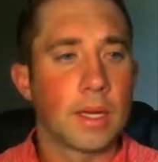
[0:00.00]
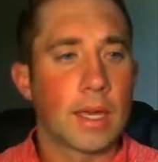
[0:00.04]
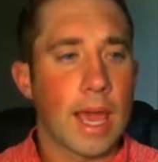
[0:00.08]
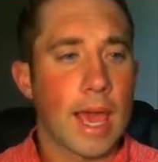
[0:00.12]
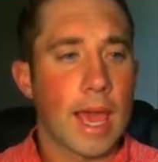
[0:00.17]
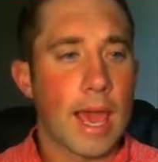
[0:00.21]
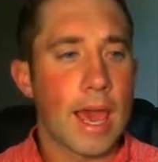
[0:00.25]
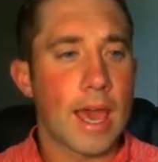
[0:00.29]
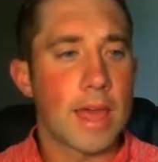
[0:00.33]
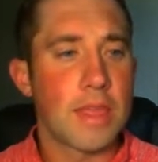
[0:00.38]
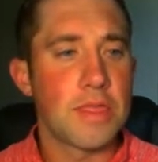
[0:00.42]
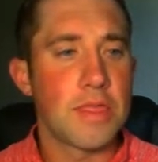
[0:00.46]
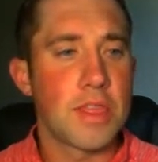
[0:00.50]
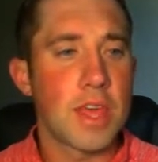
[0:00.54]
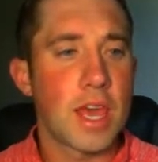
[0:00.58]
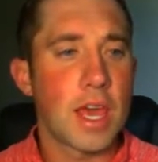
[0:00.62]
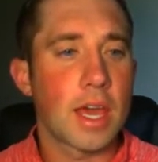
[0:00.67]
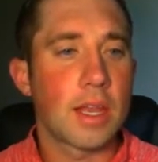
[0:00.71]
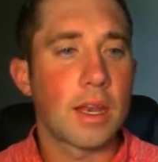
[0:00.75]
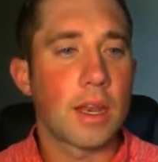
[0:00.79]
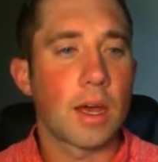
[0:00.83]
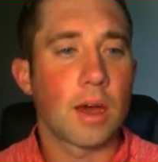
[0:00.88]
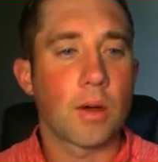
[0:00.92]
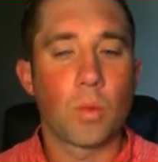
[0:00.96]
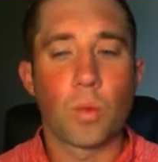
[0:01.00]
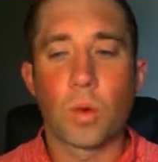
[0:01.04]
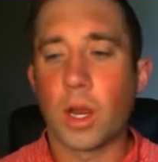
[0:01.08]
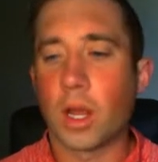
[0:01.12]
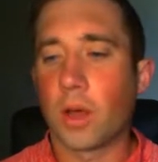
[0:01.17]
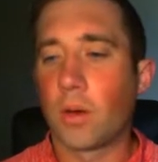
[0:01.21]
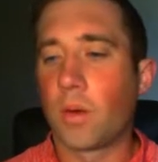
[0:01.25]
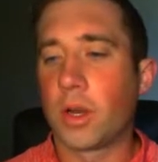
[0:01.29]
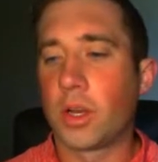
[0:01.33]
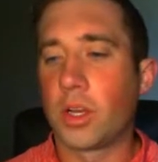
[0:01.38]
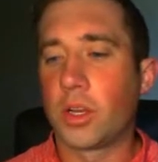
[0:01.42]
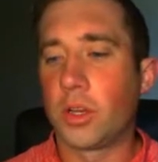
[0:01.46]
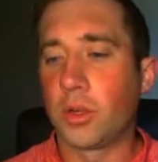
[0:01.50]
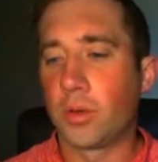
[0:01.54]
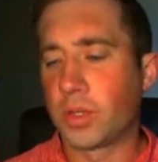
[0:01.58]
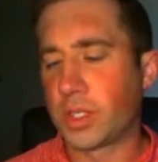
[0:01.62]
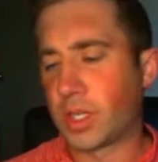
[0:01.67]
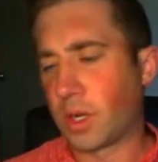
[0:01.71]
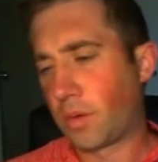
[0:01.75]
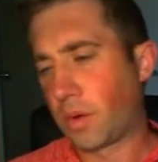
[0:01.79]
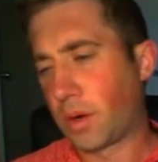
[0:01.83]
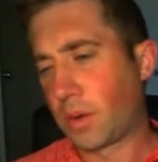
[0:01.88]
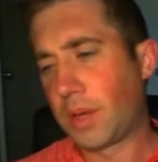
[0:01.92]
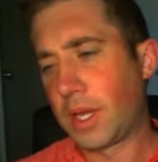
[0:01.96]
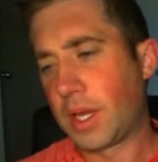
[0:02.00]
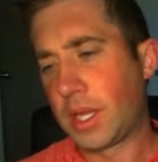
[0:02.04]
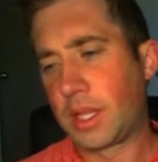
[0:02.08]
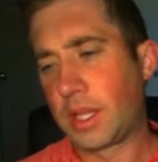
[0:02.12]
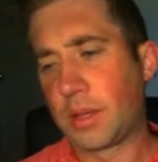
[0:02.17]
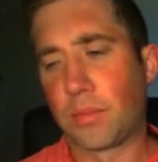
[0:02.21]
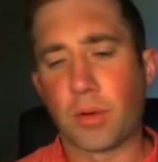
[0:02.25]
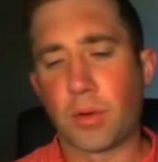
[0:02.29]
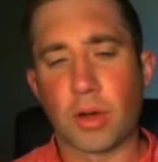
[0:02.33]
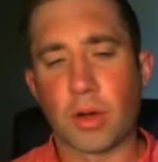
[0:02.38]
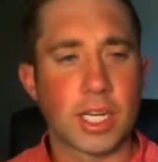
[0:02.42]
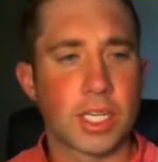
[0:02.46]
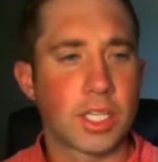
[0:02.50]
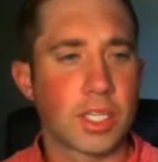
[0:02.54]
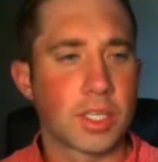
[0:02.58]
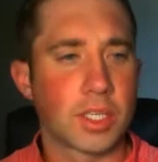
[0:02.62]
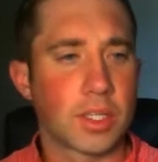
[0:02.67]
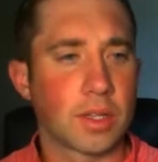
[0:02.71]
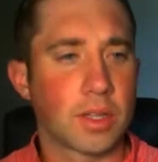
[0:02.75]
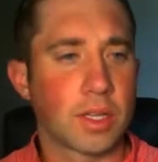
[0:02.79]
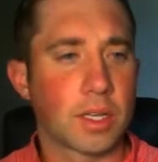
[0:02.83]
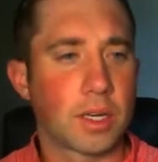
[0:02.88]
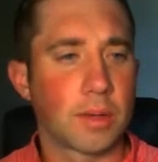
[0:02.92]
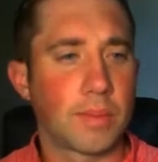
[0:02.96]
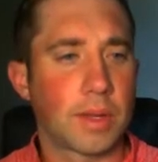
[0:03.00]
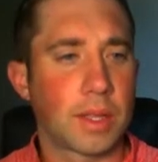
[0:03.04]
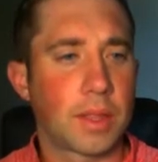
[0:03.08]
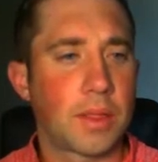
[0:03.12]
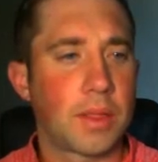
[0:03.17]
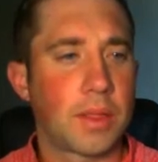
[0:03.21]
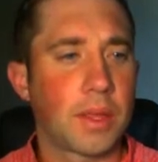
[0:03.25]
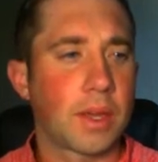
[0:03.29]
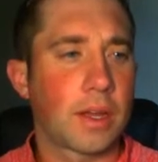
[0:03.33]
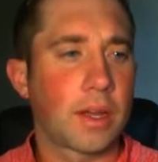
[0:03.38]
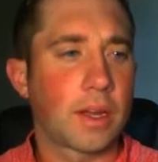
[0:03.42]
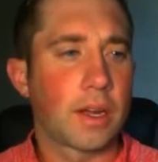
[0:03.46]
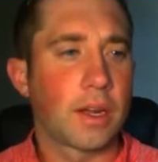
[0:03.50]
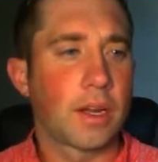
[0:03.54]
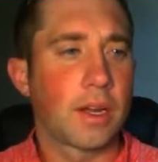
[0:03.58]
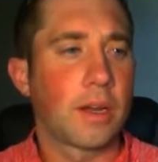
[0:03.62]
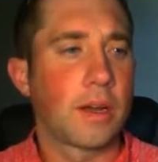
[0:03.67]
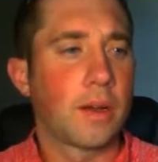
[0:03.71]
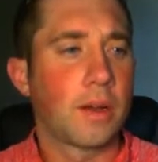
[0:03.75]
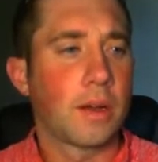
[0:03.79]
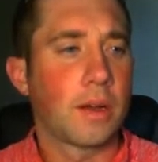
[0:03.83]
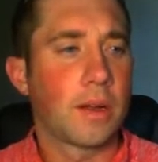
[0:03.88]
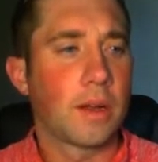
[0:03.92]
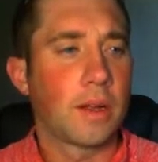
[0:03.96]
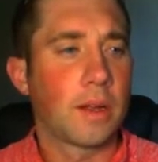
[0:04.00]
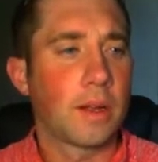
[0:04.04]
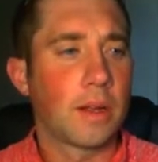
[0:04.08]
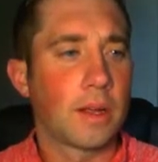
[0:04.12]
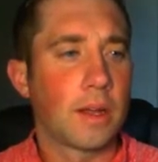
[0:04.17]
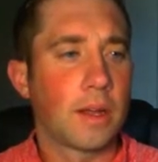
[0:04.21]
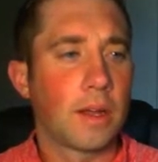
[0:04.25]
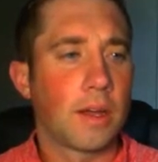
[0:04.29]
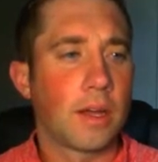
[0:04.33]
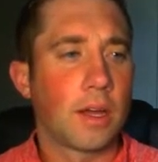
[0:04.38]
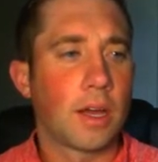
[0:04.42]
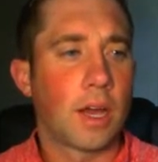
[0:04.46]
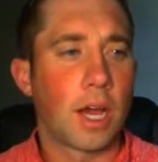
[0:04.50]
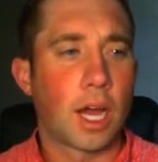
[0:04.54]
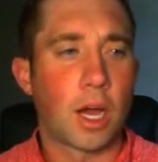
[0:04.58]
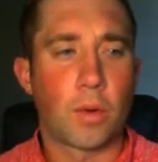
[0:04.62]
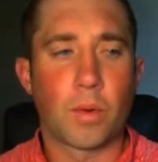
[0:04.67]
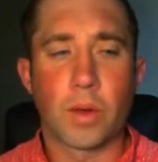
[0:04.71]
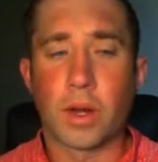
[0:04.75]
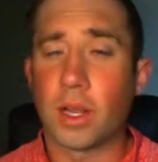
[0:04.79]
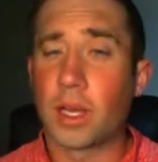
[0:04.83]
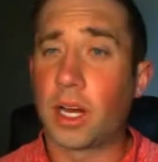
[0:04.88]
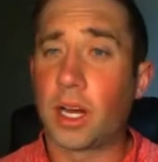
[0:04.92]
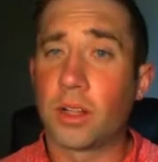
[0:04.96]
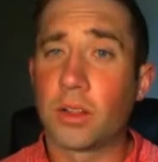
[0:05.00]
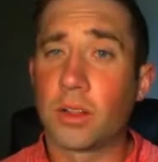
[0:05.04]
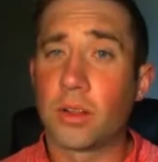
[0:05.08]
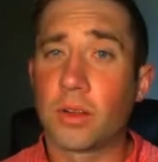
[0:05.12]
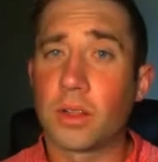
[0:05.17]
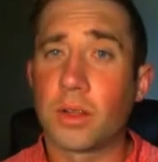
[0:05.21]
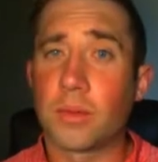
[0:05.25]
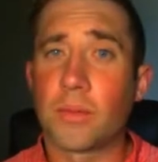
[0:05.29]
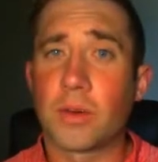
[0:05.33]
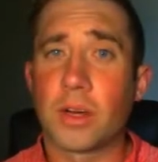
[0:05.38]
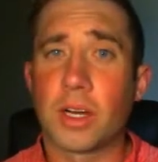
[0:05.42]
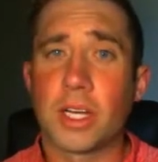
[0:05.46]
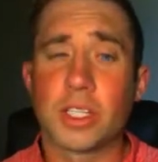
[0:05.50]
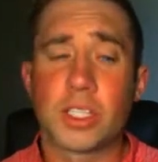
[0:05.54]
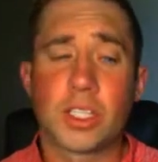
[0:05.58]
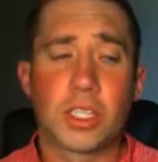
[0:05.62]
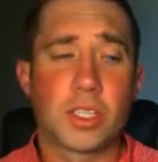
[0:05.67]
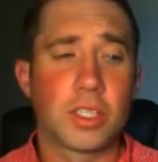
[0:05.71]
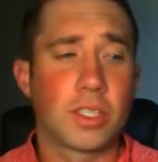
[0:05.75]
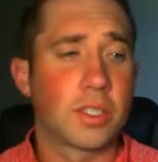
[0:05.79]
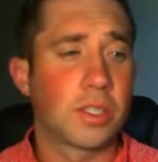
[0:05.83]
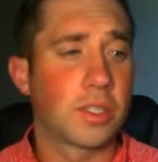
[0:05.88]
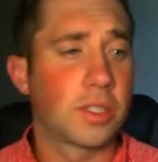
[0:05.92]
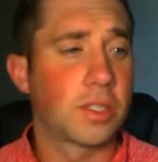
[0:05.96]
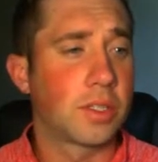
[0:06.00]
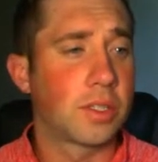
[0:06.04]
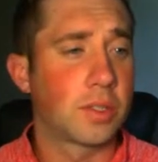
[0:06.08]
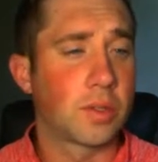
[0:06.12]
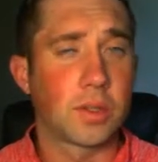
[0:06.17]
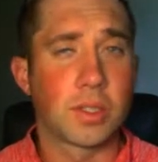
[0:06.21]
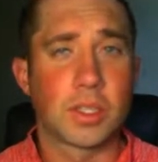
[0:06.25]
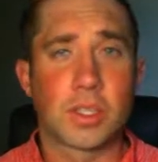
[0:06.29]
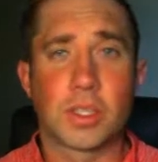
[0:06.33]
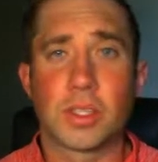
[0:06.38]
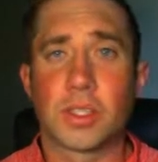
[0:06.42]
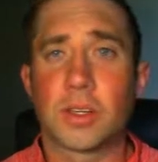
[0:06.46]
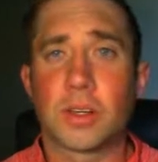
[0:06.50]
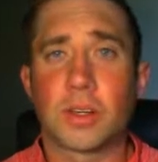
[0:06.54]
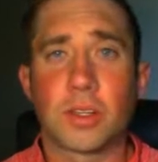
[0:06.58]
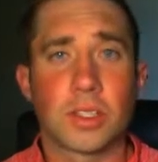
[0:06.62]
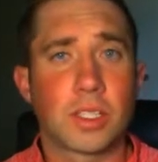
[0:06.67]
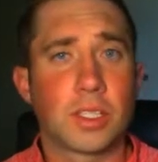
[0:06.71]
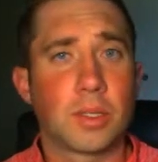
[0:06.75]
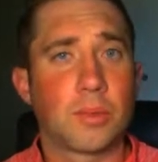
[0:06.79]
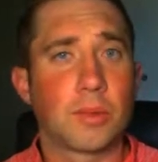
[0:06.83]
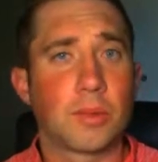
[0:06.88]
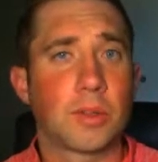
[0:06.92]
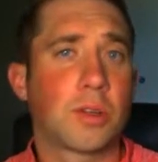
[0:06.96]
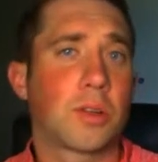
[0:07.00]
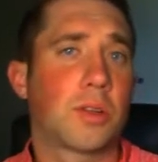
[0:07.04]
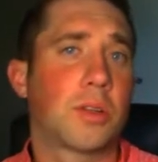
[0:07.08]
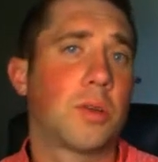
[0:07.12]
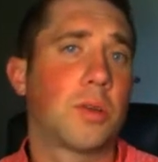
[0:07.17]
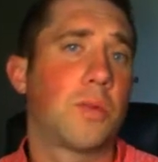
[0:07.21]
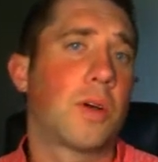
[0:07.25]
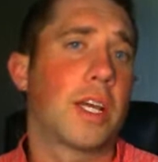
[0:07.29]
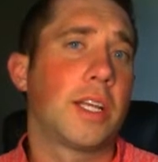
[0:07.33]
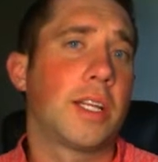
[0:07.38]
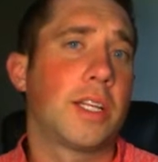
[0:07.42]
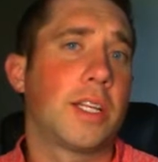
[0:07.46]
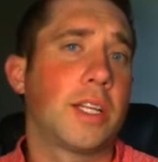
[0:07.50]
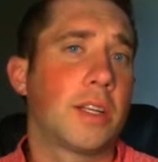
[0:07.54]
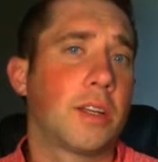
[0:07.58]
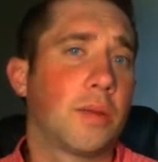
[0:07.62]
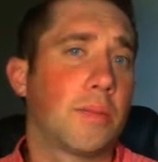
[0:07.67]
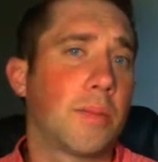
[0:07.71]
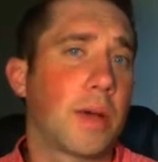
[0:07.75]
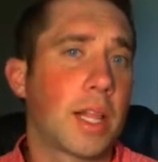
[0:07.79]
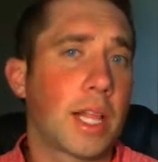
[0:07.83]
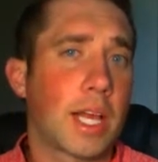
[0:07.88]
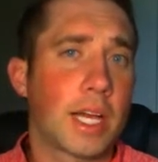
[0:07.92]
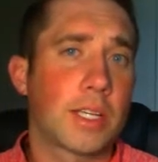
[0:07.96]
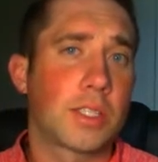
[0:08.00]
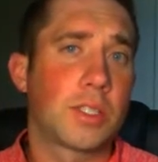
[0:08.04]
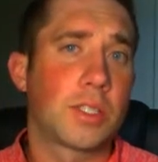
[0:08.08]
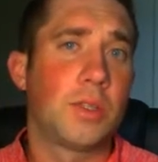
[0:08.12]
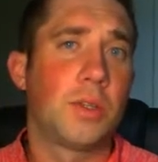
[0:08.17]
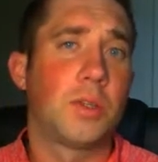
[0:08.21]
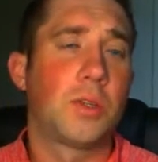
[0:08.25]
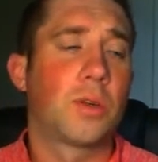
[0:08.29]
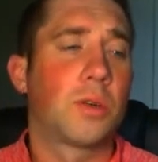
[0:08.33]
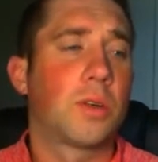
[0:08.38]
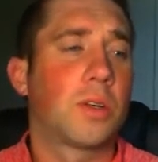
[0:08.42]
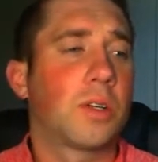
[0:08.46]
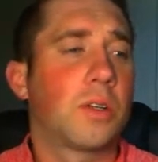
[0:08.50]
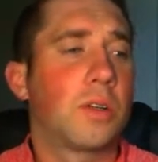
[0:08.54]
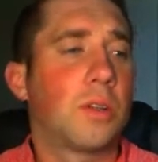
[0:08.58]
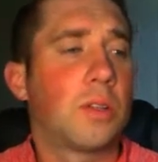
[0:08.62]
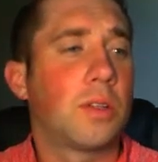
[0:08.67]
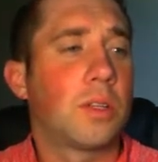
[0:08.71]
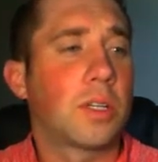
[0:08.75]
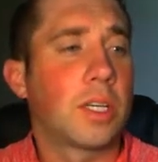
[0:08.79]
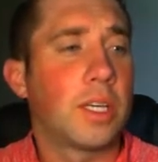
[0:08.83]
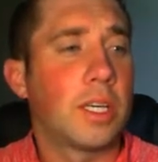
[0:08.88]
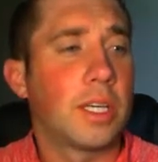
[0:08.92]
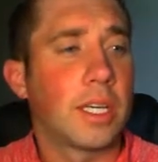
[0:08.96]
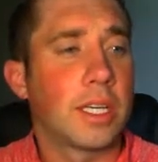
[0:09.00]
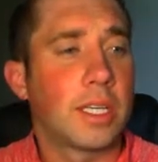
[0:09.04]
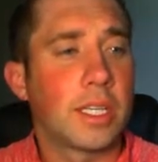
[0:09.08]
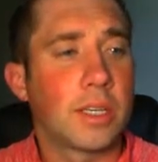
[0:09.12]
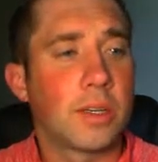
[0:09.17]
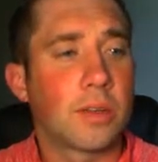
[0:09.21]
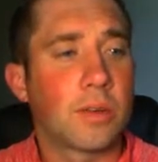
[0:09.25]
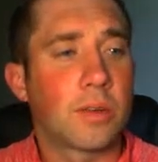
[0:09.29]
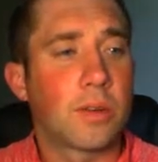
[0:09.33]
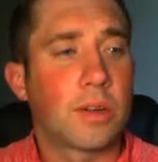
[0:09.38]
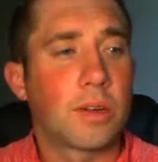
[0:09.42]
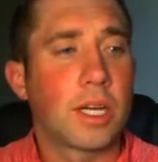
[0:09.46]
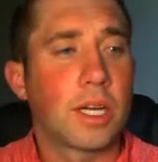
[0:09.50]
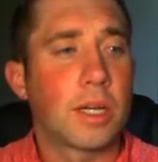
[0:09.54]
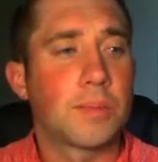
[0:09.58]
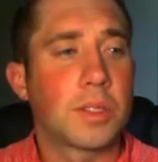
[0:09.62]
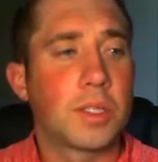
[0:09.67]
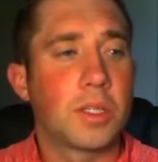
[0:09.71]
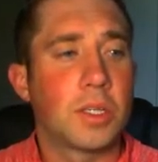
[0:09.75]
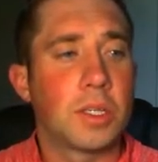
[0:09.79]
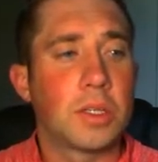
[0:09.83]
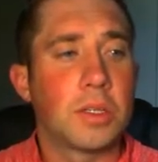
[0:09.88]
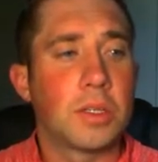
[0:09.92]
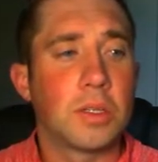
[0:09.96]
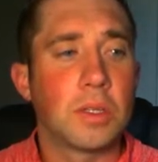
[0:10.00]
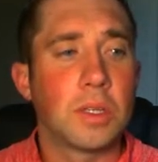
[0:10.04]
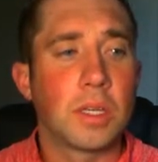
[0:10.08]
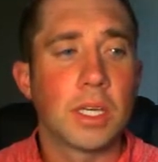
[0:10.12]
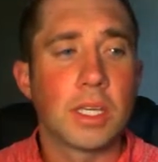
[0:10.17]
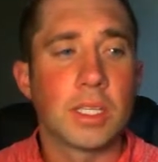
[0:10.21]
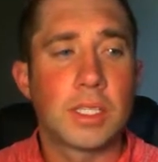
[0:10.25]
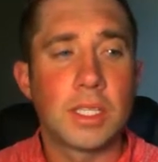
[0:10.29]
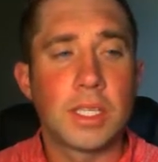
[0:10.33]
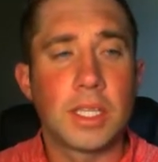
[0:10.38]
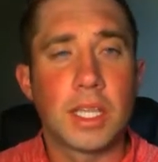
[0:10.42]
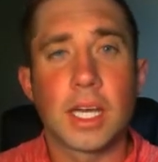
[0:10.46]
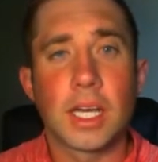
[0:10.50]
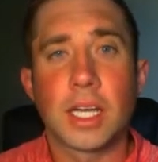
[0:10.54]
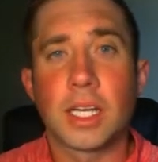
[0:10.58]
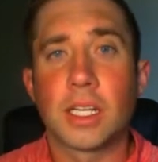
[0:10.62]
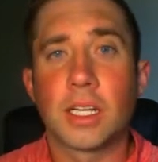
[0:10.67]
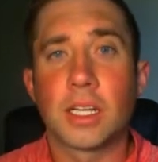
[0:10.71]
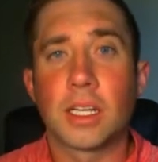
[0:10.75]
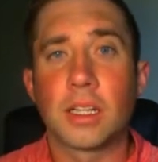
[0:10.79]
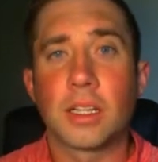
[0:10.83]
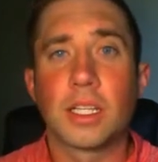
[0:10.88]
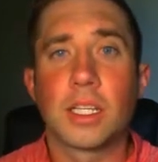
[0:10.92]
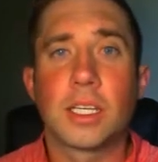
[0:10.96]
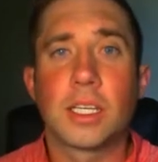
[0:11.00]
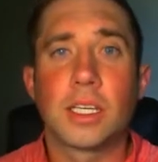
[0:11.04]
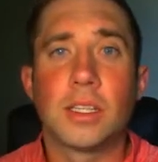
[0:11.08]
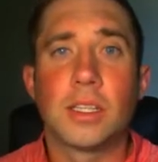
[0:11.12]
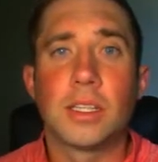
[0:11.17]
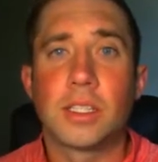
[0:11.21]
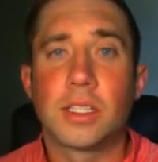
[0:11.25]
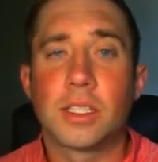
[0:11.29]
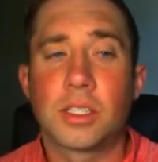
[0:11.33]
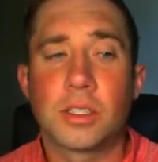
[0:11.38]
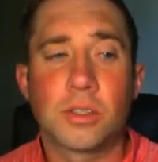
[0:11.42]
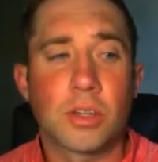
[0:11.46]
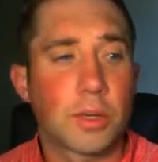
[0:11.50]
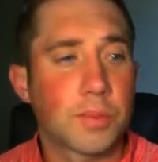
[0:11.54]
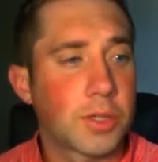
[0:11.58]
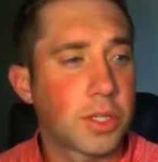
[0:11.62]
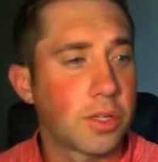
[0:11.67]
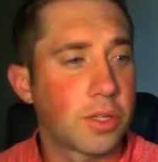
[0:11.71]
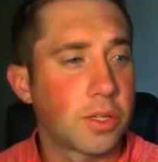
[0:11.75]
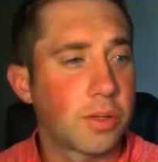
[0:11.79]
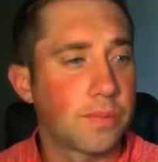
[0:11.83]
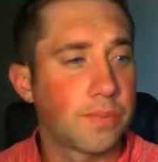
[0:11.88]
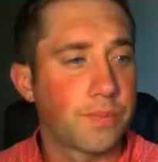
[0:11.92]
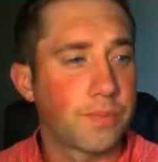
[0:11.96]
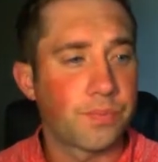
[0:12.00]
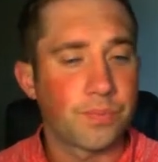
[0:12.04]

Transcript: And then what I want to do is I want to make the branches a little bit thicker I want to color the branches. So this is all similar to what I did on my last tutorial looking at dendrograms. You can see that in a link in the description.